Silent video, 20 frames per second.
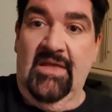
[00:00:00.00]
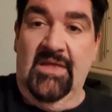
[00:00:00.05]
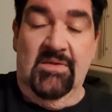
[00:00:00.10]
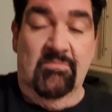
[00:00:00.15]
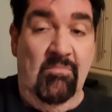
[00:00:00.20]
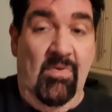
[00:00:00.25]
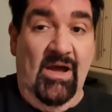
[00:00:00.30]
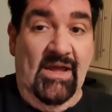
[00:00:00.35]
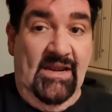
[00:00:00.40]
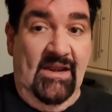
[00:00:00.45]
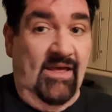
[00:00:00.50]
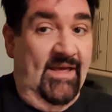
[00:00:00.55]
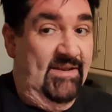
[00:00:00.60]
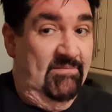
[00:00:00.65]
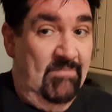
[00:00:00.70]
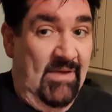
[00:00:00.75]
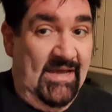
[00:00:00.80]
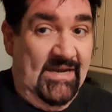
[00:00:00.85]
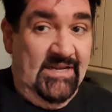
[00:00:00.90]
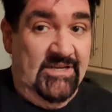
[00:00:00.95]
my line
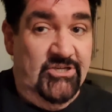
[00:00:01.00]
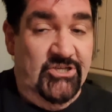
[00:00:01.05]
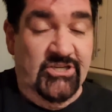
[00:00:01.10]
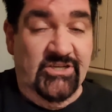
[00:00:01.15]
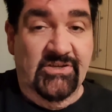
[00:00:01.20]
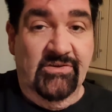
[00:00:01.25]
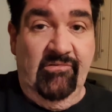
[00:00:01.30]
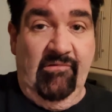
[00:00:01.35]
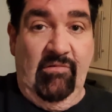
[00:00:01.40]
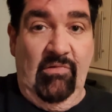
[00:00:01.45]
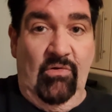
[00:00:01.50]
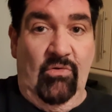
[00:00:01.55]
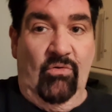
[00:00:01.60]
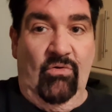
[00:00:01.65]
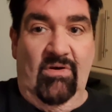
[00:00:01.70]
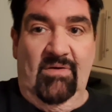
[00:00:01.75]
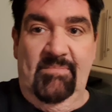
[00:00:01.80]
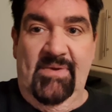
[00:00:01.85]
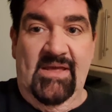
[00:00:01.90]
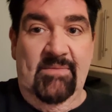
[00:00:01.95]
manager
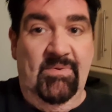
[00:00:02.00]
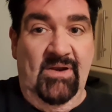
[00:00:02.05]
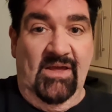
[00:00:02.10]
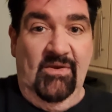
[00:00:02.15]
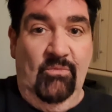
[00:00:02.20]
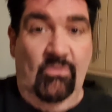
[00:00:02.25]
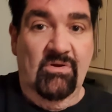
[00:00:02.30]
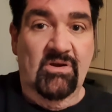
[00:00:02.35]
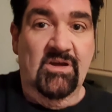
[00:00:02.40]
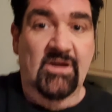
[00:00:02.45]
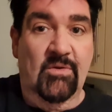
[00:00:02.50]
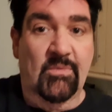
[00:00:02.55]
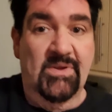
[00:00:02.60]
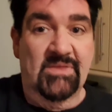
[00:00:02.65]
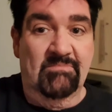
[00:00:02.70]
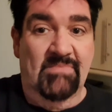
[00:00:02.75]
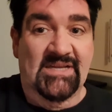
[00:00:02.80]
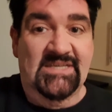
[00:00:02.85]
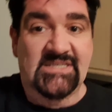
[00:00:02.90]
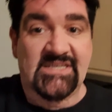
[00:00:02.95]
or people I work with,
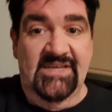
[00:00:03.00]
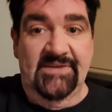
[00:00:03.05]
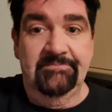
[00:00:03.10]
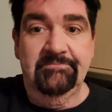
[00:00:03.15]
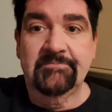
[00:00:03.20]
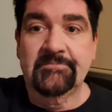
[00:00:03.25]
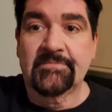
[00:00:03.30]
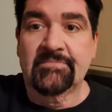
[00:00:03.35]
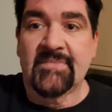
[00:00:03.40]
my team,